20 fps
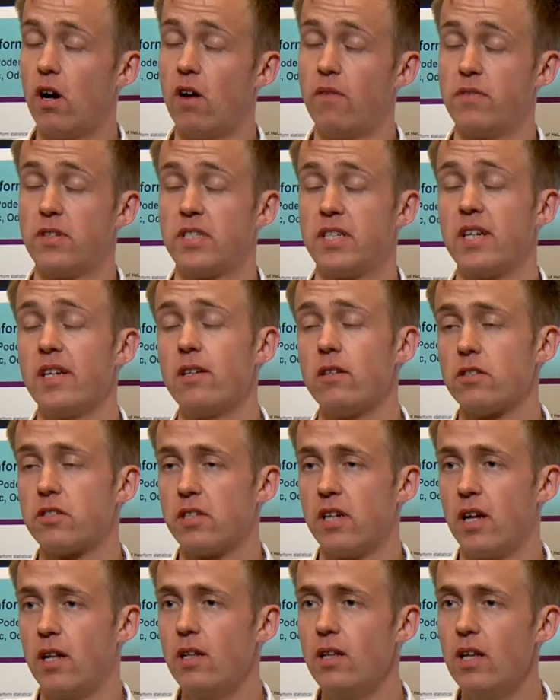of a single
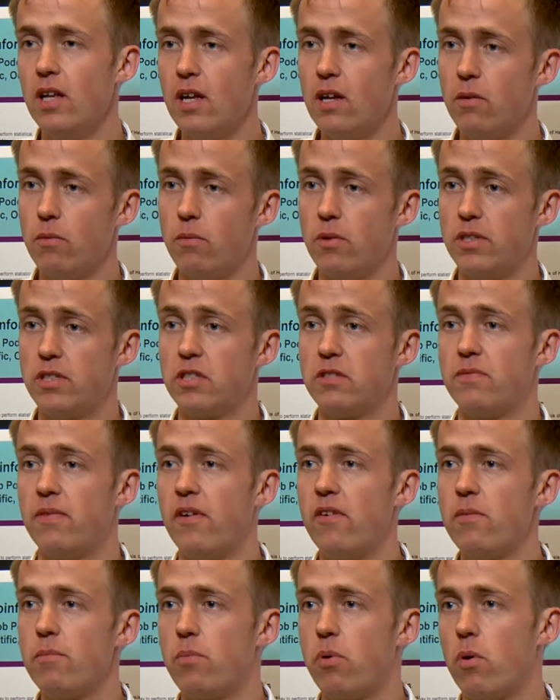cell, which is
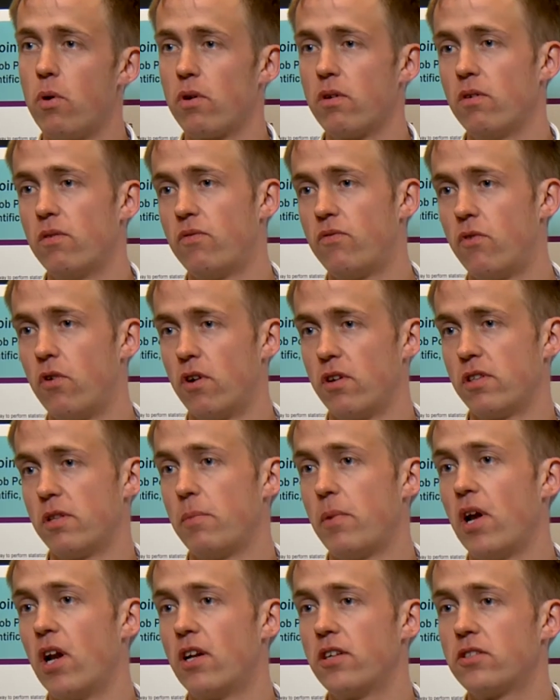very important for the
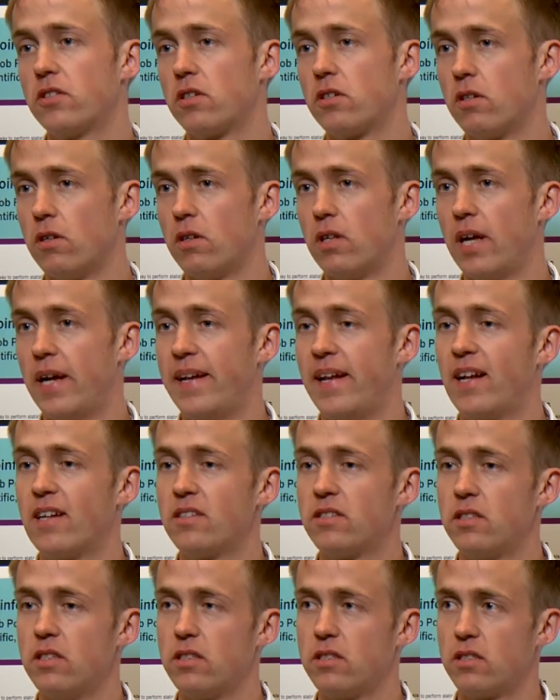biological
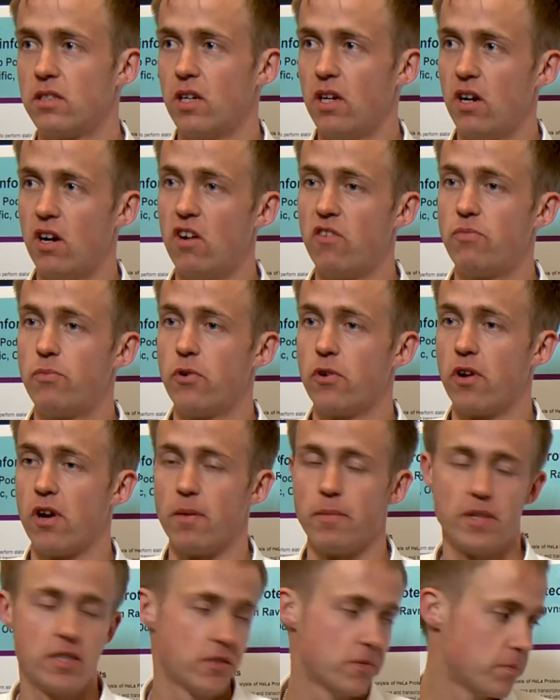analysis of
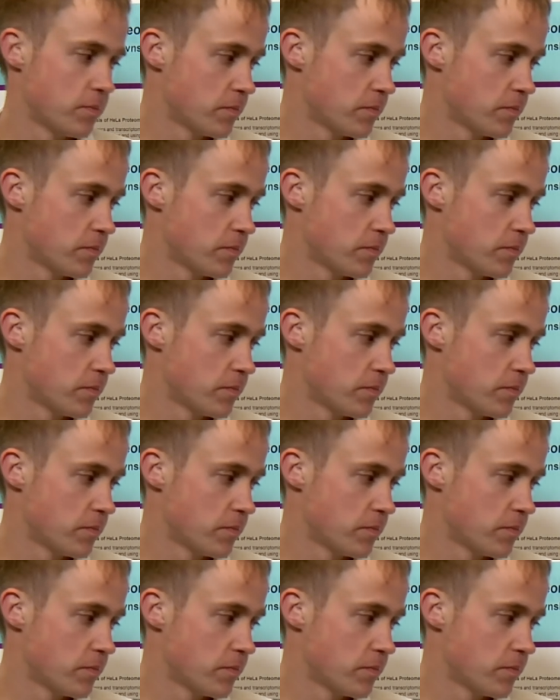proteomics.